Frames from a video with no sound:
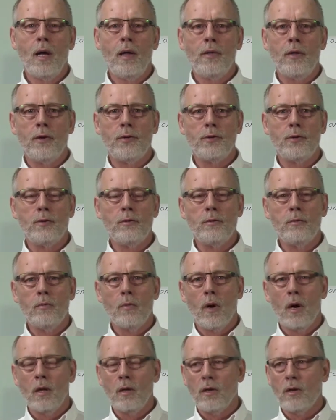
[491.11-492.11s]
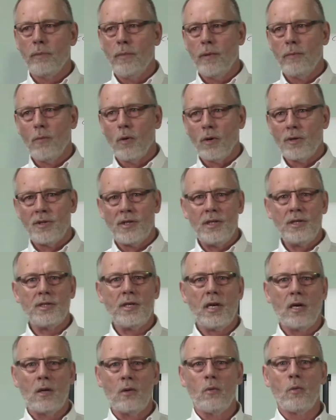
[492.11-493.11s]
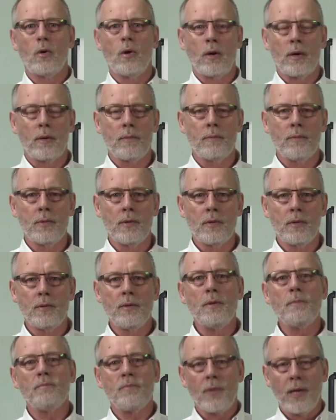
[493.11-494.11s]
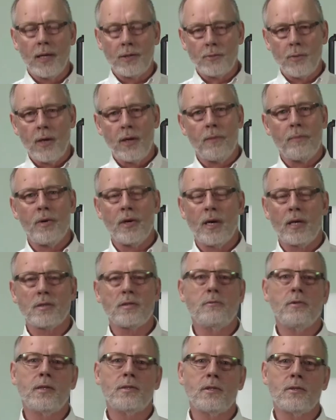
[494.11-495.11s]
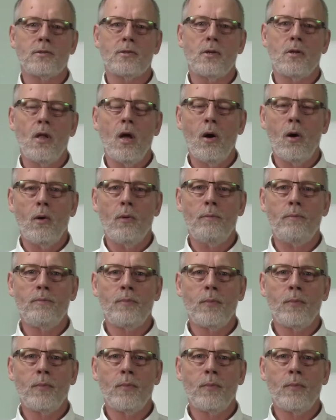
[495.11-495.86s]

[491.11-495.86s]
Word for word: they're doing a little bit more detailed work. That's why the production rates are so low.